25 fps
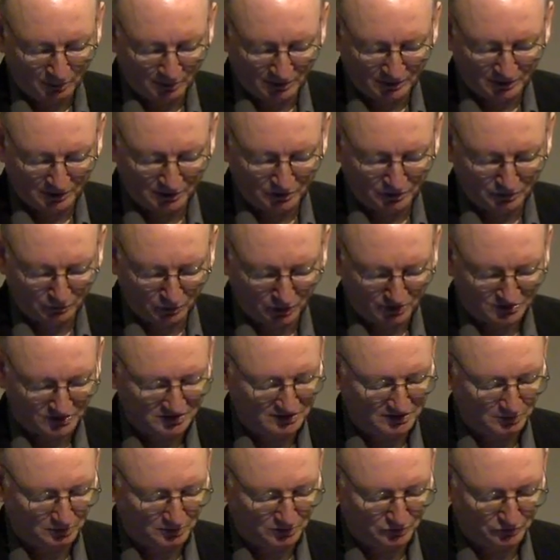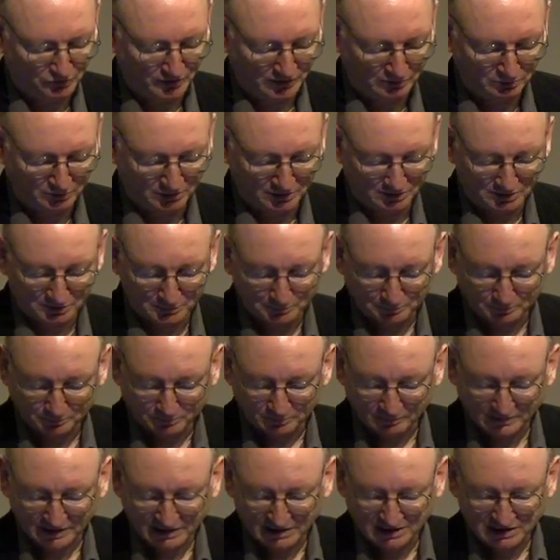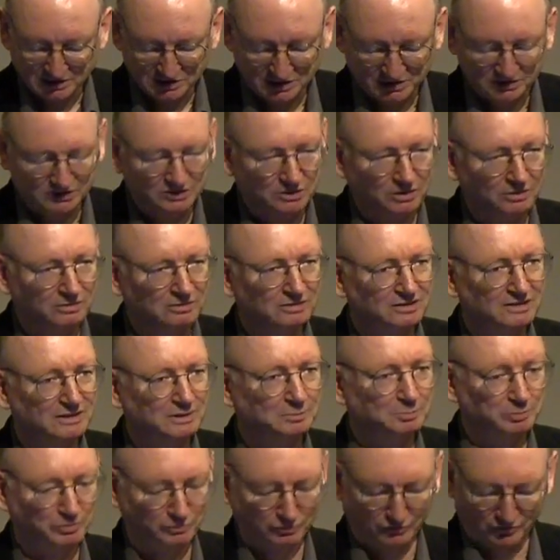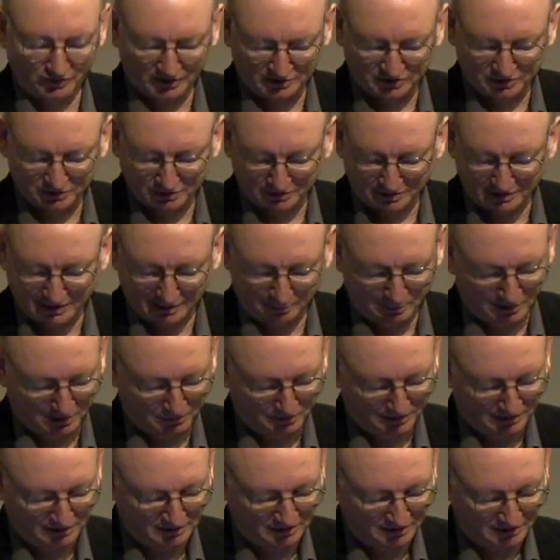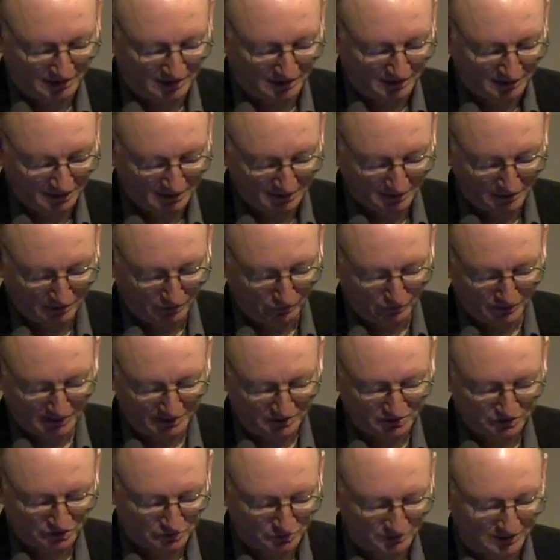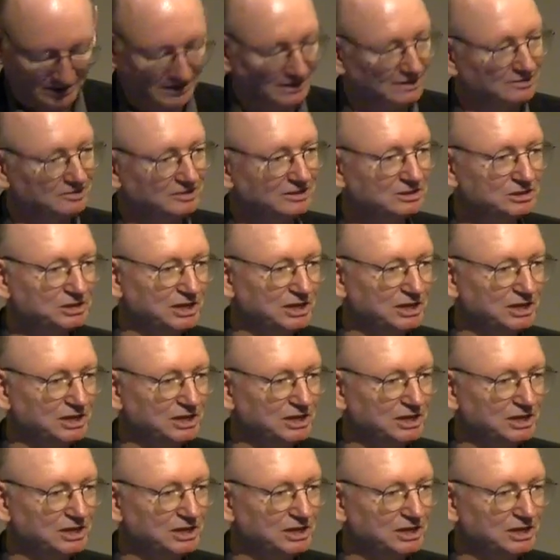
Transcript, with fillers: when the university was founded. She's currently Professor Emerita of History at the